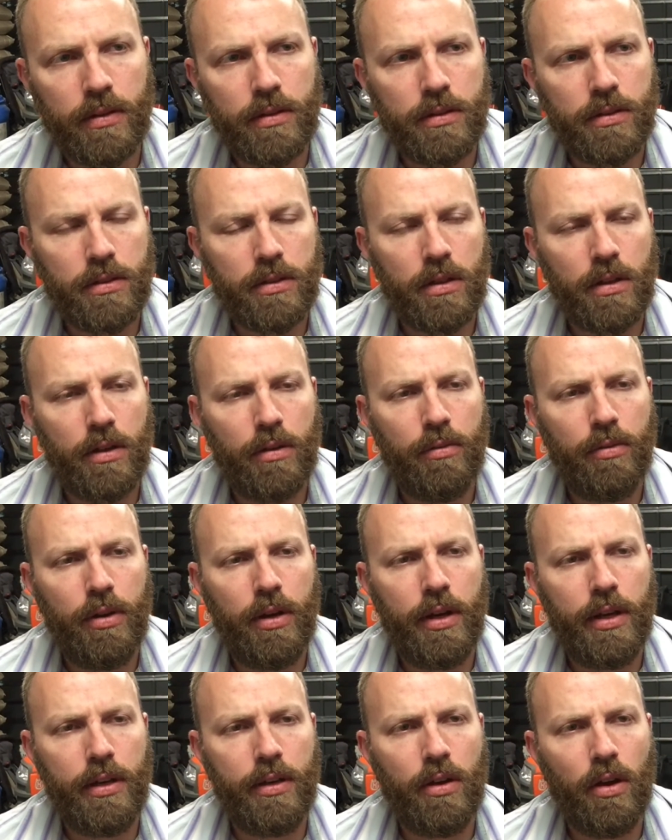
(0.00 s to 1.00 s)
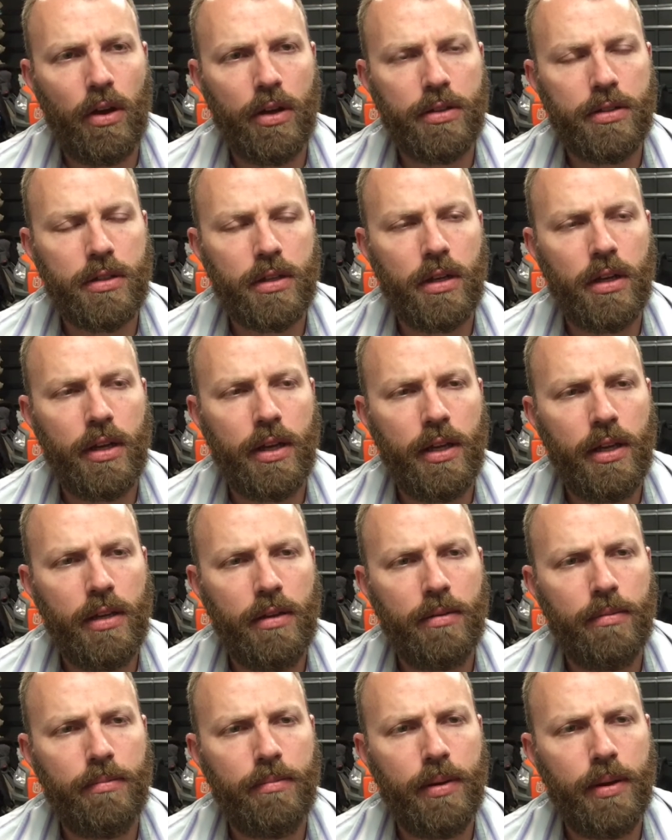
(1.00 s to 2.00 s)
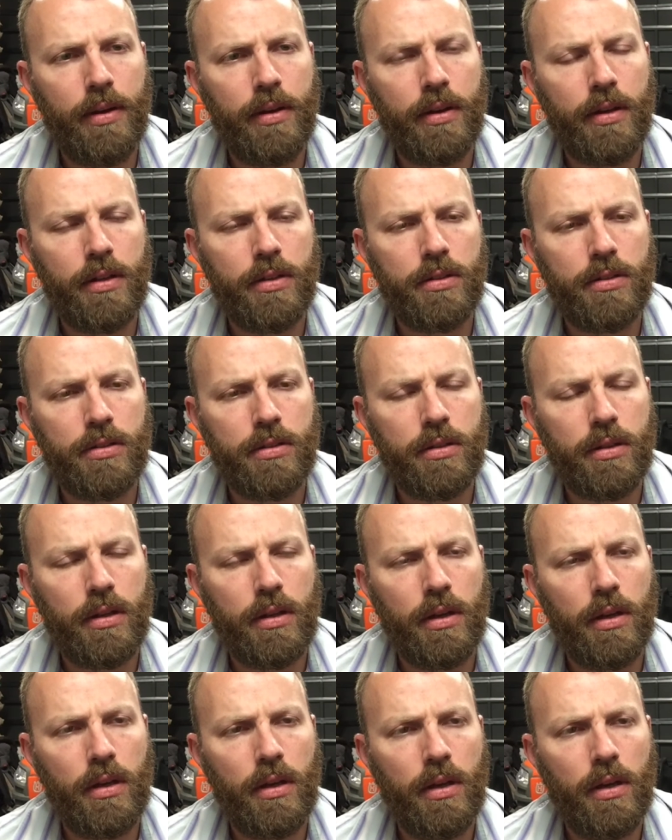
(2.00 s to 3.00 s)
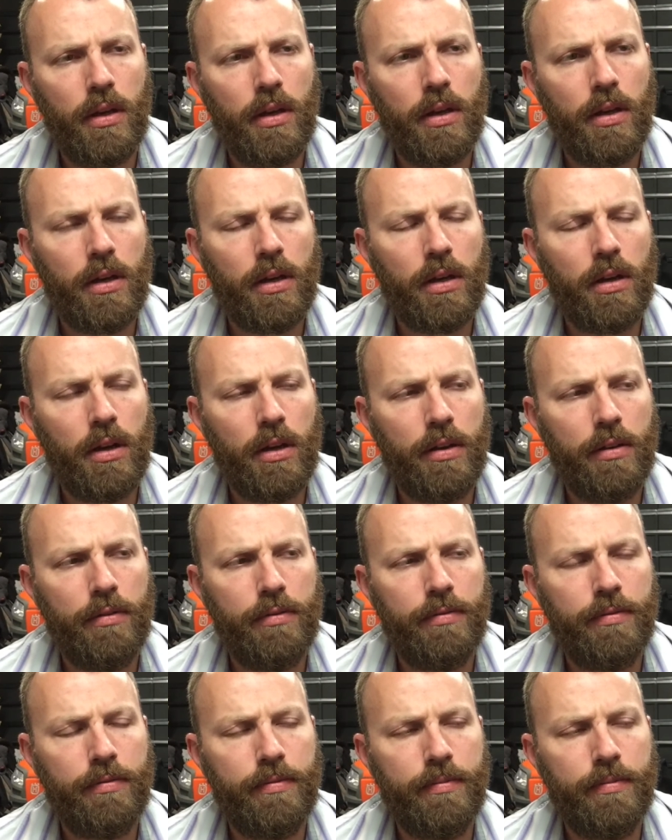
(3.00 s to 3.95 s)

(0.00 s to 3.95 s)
It's got a really nice, clean bitterness, kind of